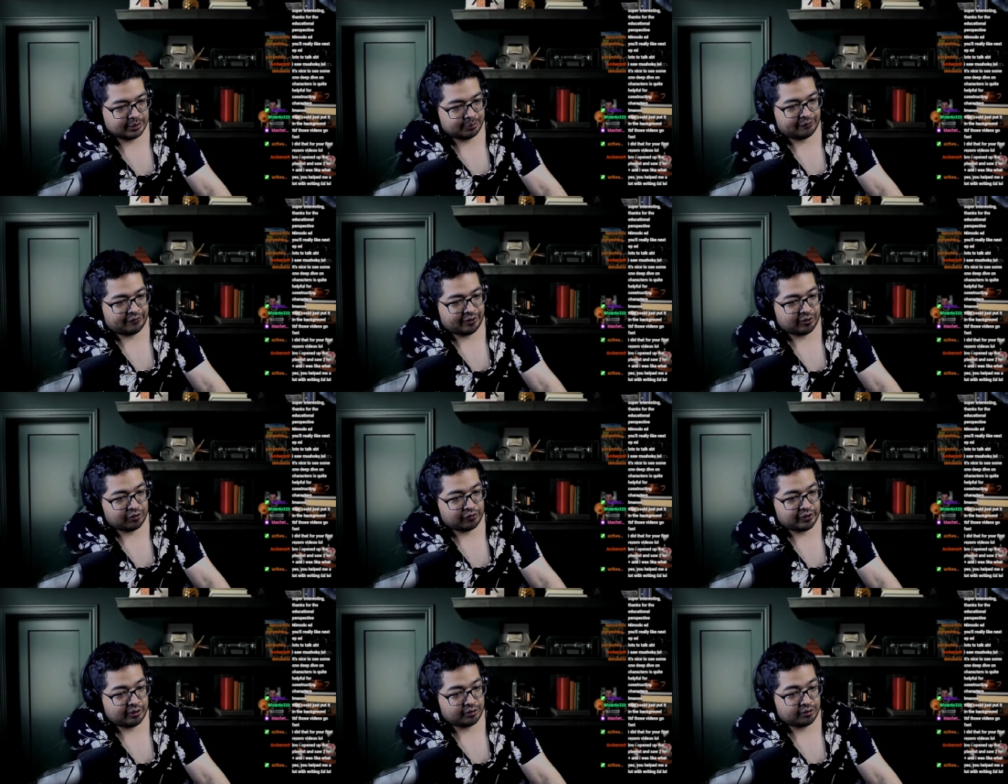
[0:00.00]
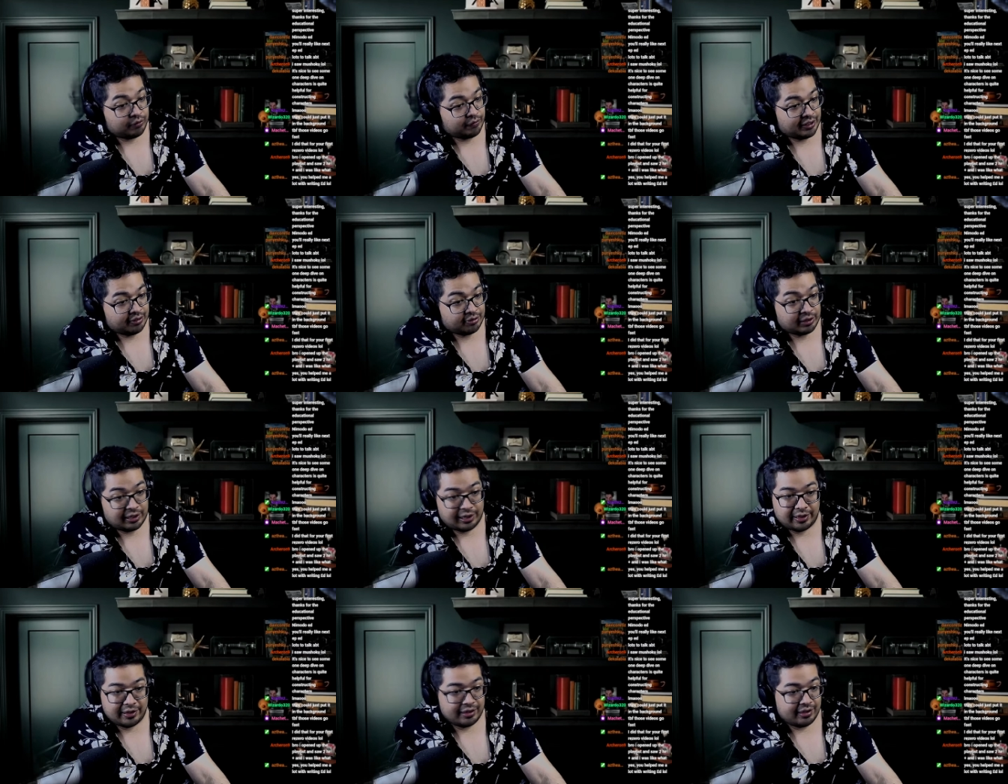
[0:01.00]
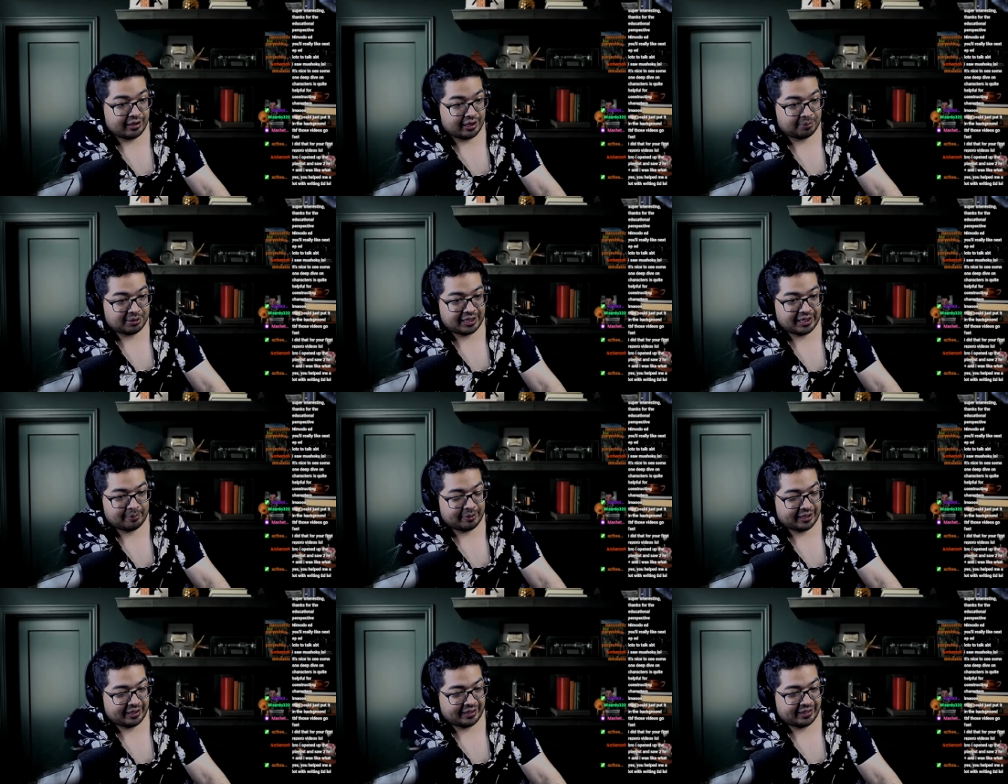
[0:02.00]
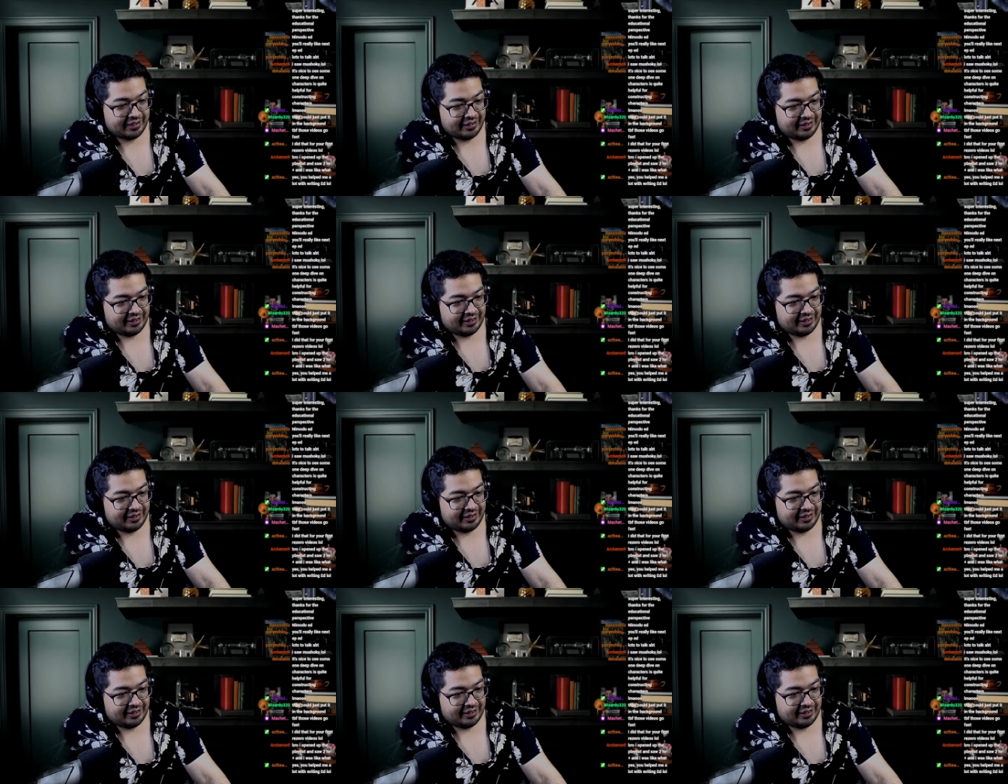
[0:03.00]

To be fair, those videos go fast. Hey, I'm glad, man.